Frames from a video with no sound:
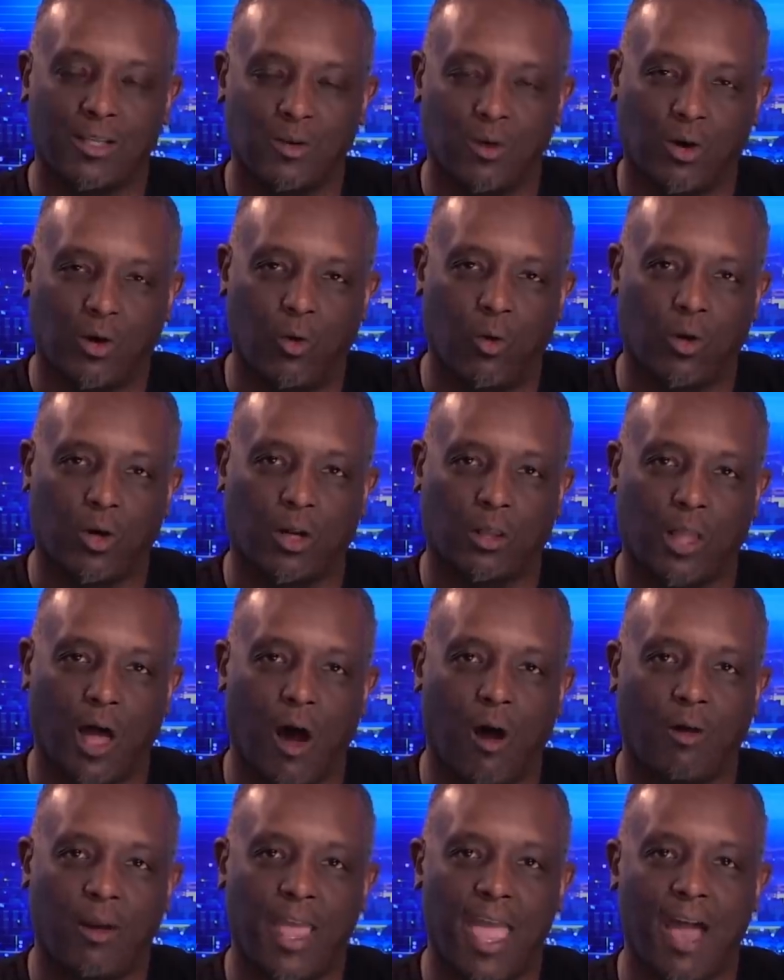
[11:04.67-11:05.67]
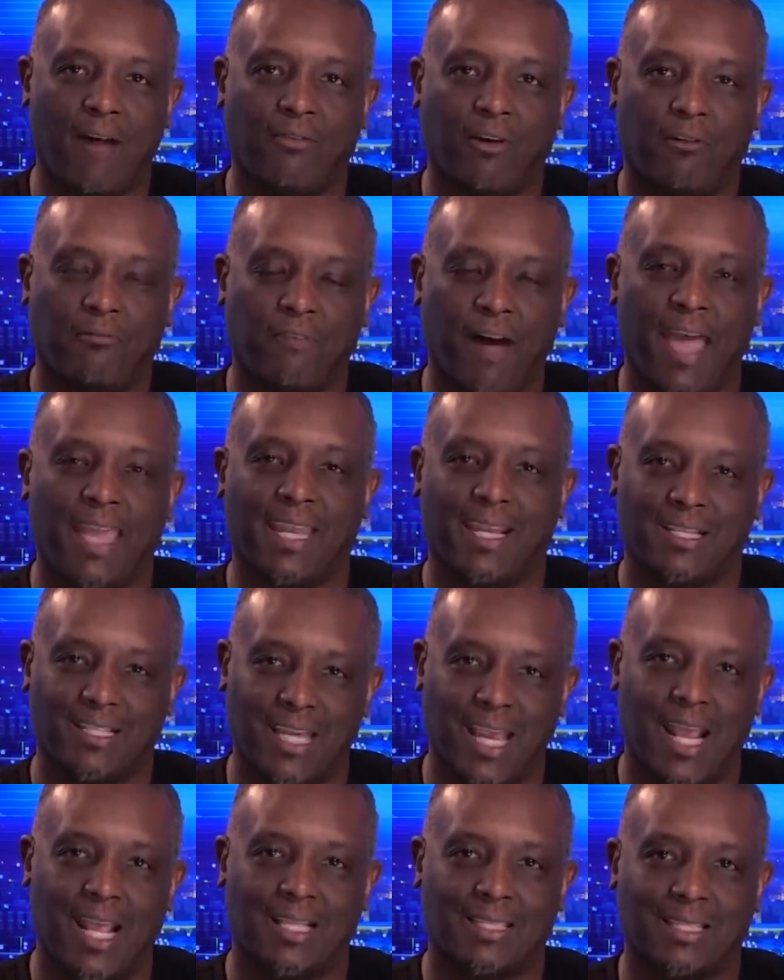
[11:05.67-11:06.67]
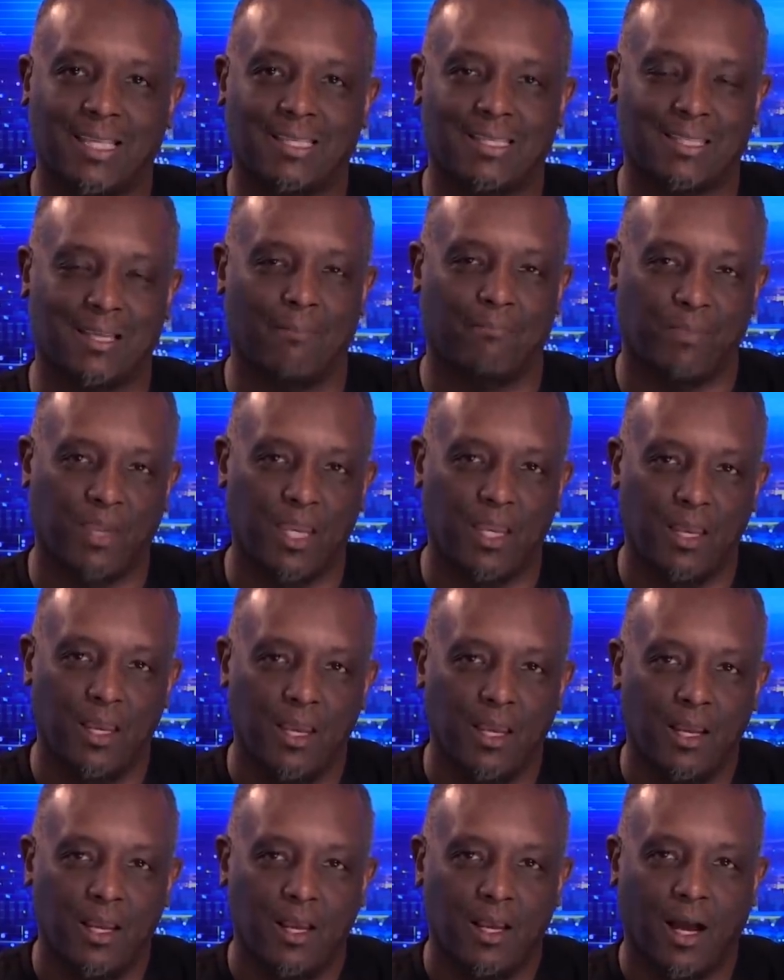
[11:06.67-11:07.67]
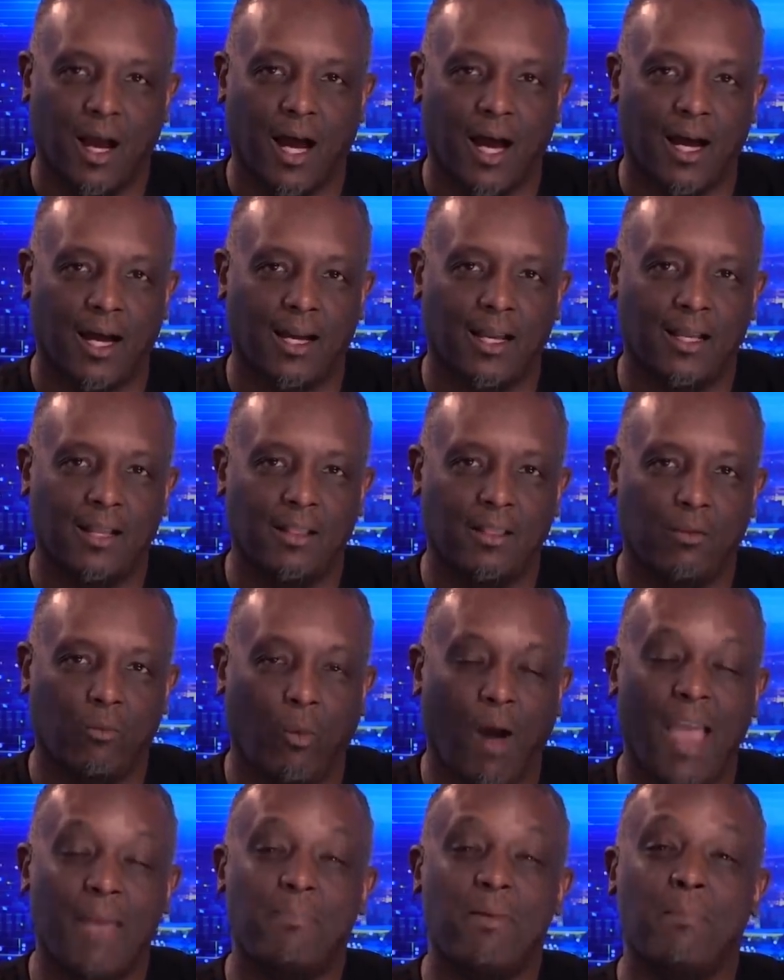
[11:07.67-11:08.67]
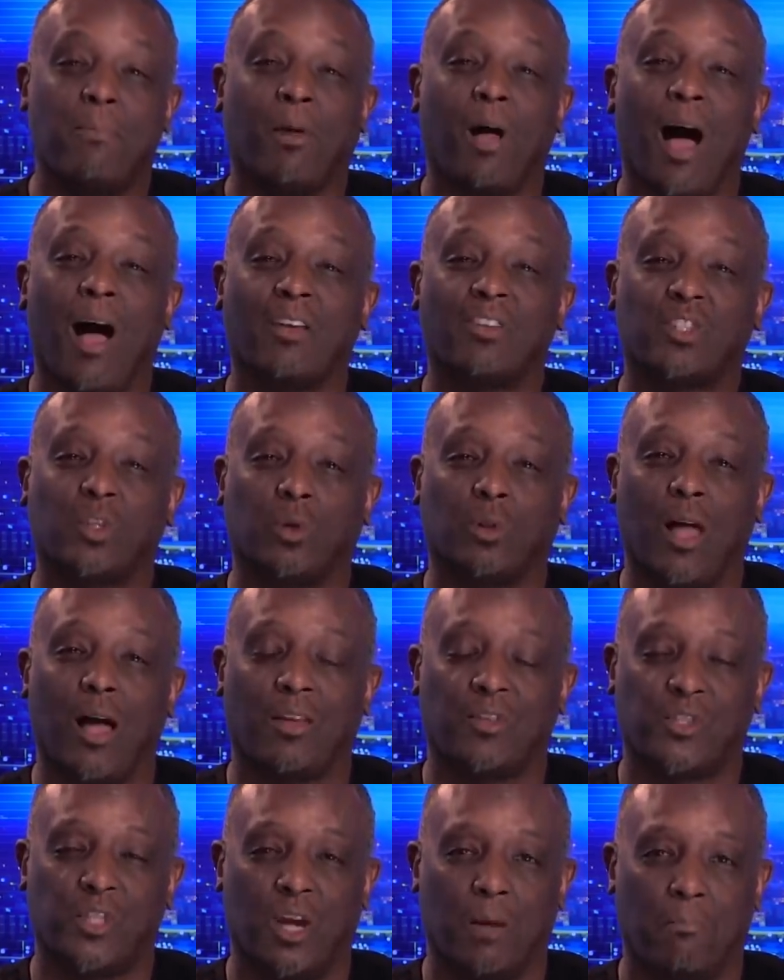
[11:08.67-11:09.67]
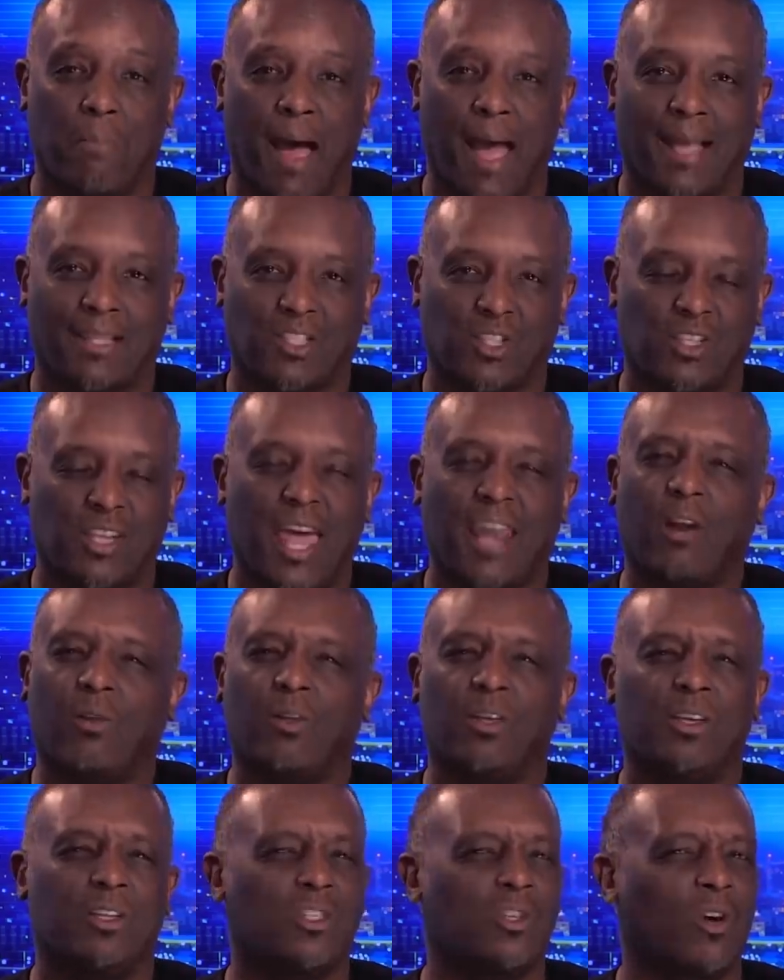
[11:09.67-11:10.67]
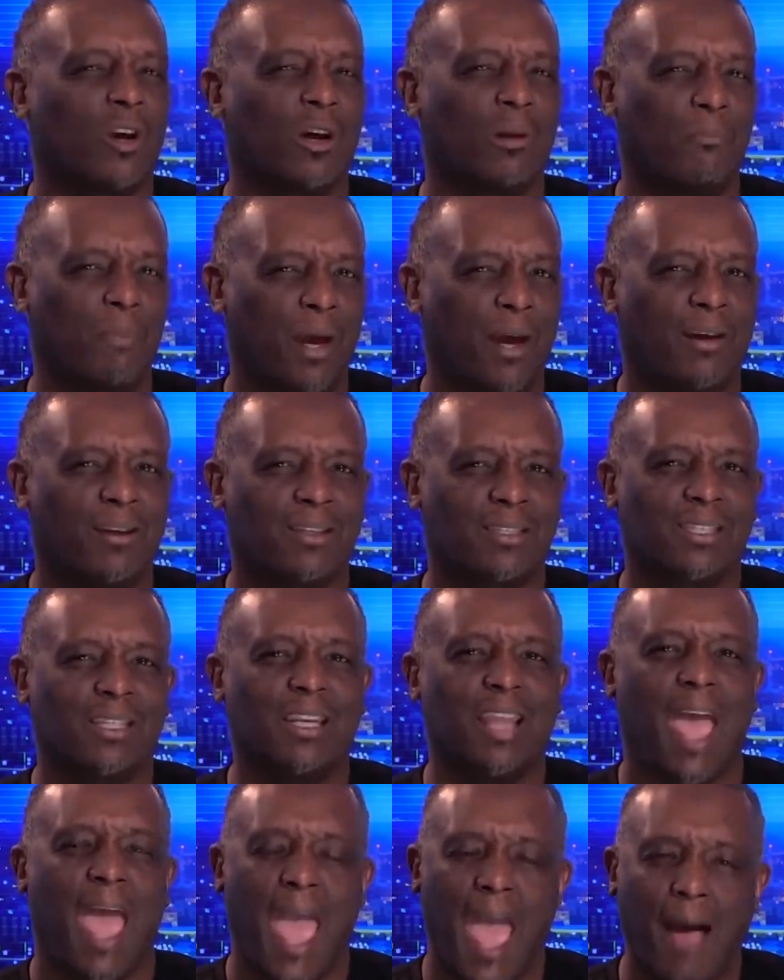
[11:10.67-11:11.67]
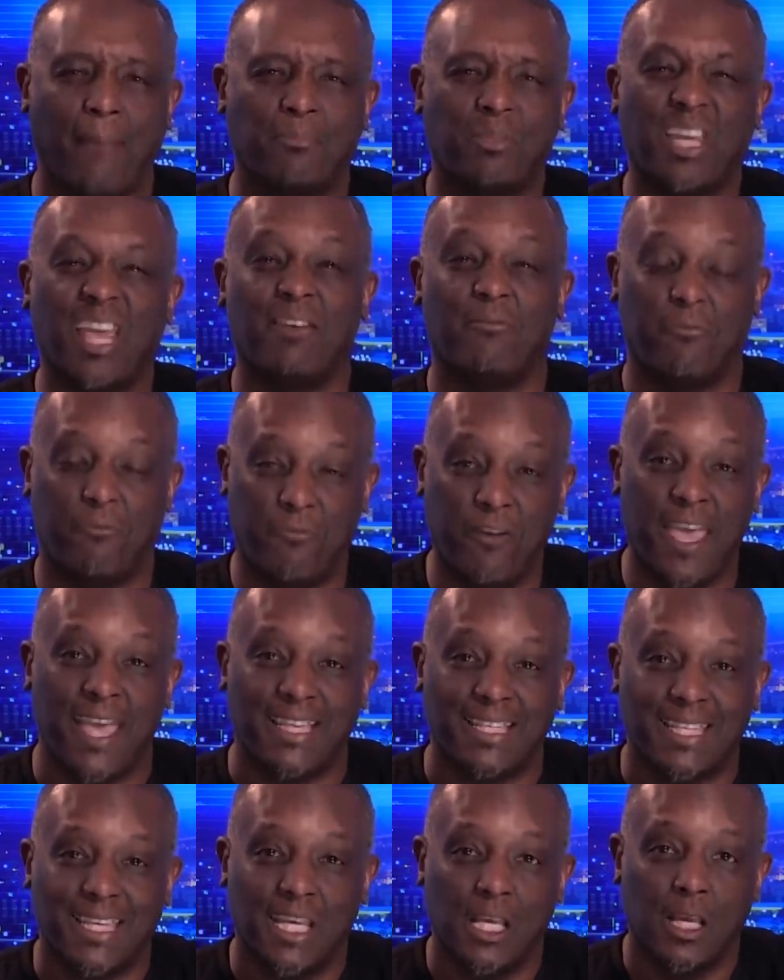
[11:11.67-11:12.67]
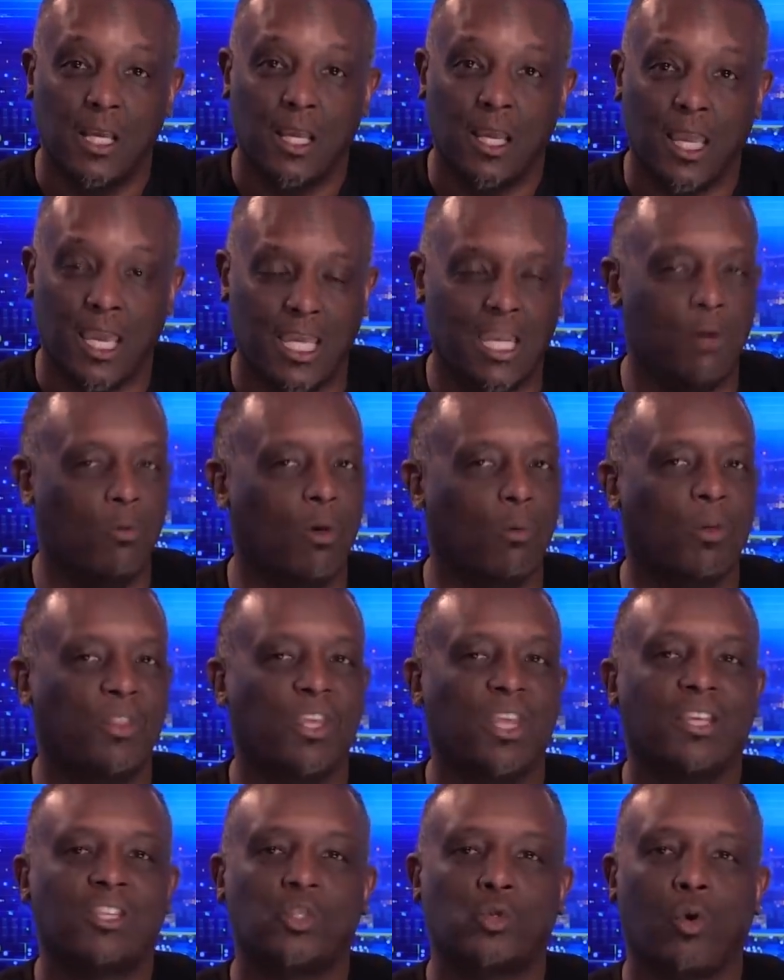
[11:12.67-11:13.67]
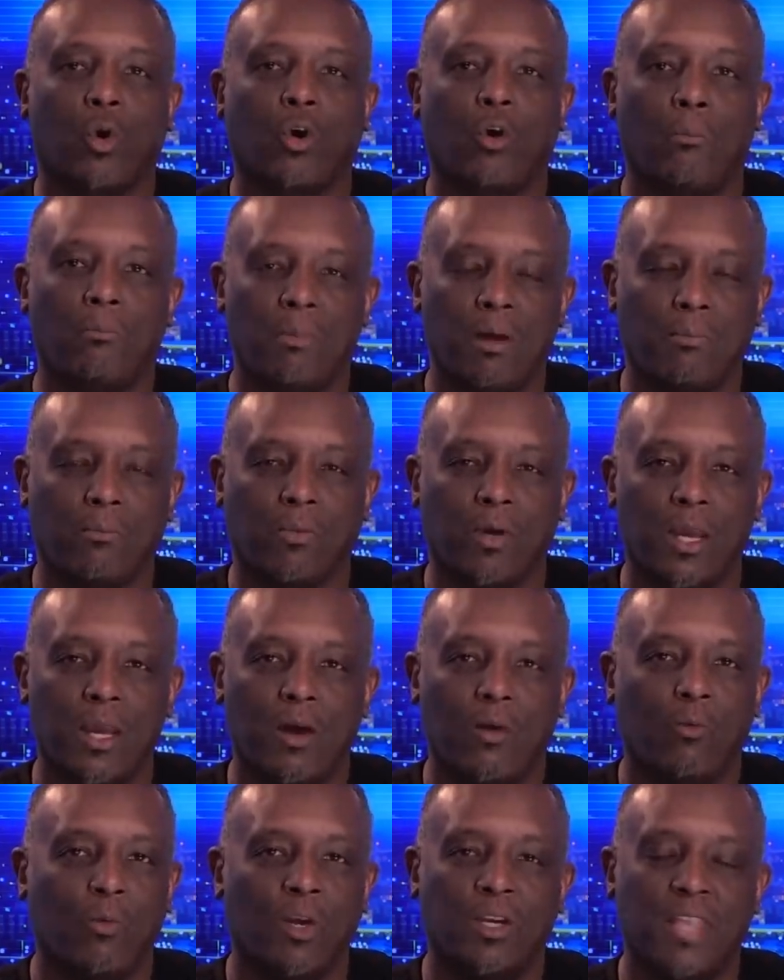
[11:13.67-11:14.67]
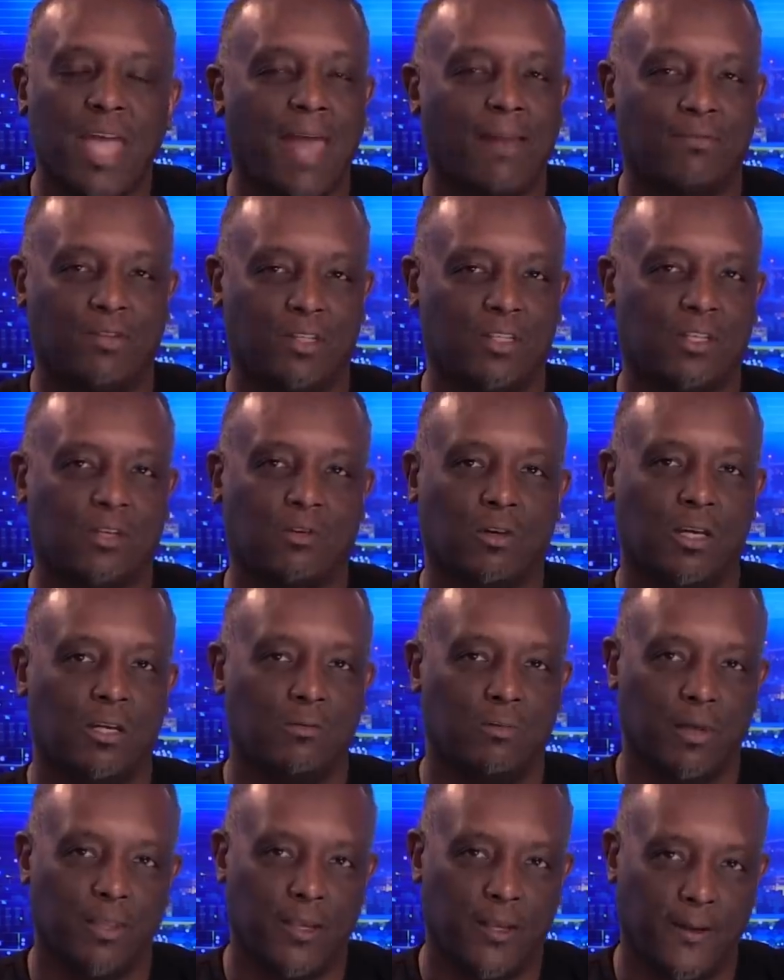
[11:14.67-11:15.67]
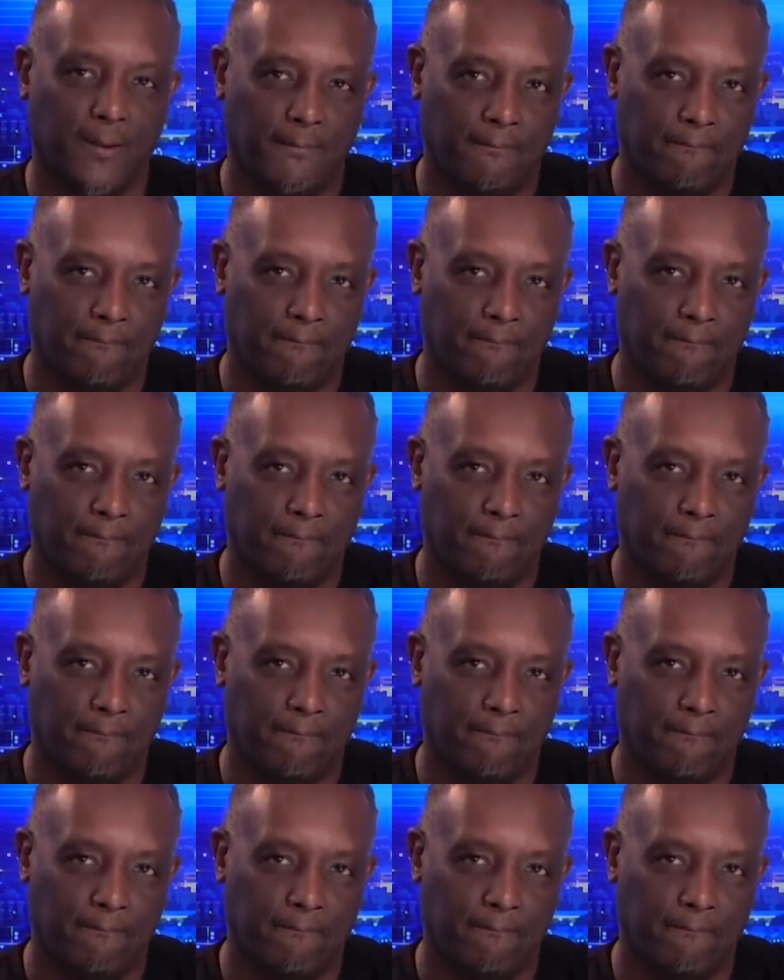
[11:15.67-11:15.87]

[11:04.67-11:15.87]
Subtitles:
into a court of law and have a fighting chance at something, white people also lost their minds. So not only is your comparison apt and fit, anyone with a historical memory would not have disagreed with it.